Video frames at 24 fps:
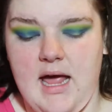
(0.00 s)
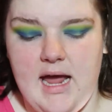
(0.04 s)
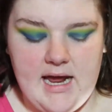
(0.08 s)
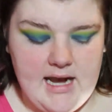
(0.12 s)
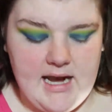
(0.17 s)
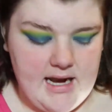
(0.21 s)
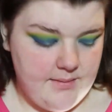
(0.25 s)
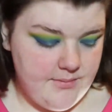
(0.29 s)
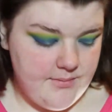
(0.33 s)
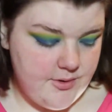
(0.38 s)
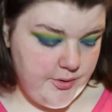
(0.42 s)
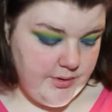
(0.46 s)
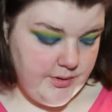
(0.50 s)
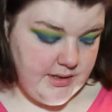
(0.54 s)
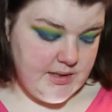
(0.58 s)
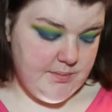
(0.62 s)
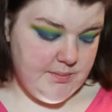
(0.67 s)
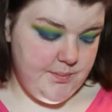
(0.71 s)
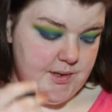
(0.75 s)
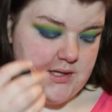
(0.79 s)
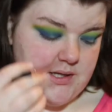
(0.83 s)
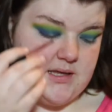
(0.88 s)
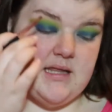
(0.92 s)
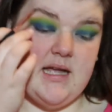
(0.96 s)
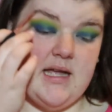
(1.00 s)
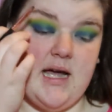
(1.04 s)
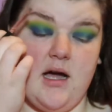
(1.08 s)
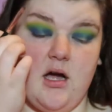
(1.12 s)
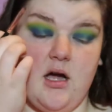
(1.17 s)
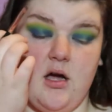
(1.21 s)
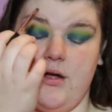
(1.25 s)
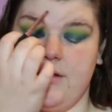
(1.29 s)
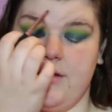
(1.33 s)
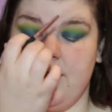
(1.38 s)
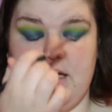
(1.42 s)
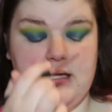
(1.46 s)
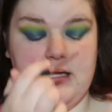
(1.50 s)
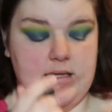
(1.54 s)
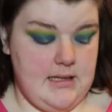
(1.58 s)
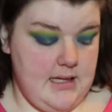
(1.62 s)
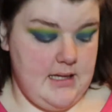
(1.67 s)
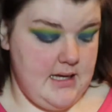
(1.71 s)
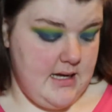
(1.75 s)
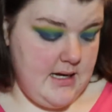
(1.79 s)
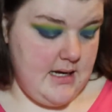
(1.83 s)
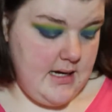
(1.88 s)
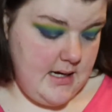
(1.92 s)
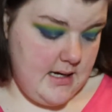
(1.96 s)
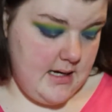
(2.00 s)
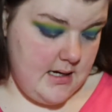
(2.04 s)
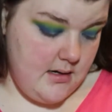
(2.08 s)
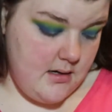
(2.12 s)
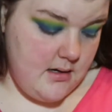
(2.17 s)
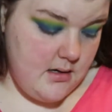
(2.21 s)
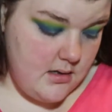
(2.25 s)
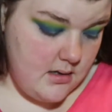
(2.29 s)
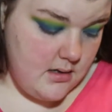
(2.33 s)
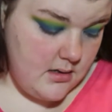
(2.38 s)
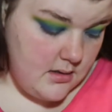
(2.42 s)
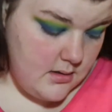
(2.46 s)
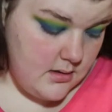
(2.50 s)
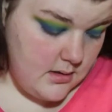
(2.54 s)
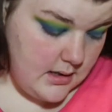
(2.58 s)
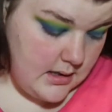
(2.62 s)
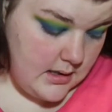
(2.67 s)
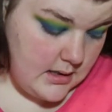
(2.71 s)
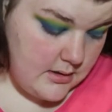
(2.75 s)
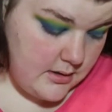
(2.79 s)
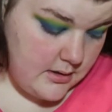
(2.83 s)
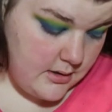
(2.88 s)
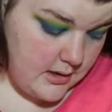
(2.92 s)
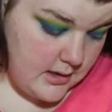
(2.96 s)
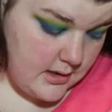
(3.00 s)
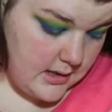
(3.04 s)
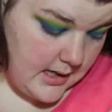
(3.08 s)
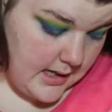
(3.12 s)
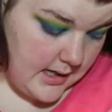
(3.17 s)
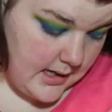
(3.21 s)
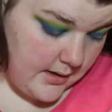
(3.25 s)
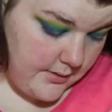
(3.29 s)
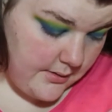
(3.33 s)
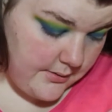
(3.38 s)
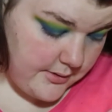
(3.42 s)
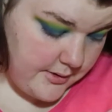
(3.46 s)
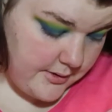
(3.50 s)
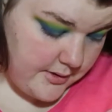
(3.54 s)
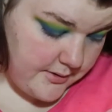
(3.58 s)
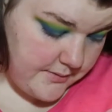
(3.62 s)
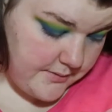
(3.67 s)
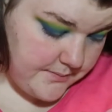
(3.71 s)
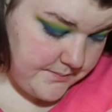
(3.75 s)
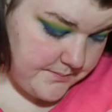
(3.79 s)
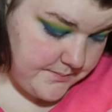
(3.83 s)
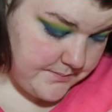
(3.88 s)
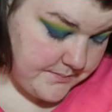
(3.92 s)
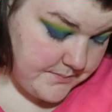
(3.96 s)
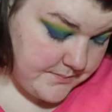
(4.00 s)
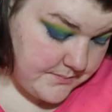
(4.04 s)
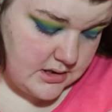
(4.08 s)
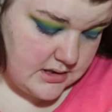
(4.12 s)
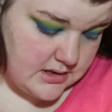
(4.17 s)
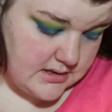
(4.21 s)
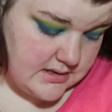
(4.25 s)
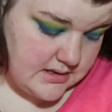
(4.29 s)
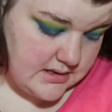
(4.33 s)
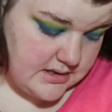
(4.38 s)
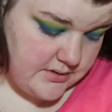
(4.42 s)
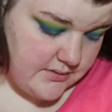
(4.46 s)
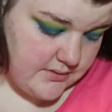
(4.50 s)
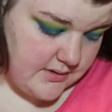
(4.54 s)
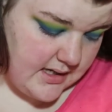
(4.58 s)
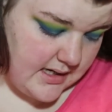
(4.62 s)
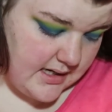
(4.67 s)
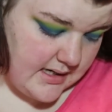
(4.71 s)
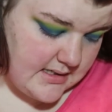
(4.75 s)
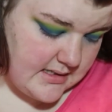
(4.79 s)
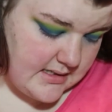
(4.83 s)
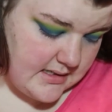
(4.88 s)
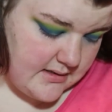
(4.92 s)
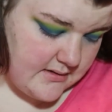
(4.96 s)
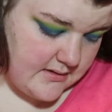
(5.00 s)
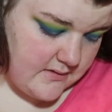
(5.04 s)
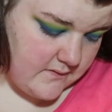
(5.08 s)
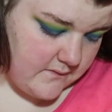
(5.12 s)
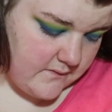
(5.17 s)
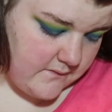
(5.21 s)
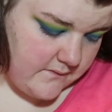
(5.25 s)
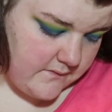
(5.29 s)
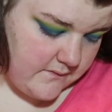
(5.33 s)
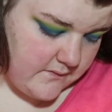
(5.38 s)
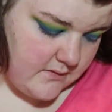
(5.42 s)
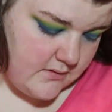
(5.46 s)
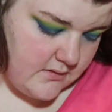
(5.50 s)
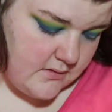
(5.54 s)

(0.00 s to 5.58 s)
And I'm going to put that on like the inner and outer, just to kind of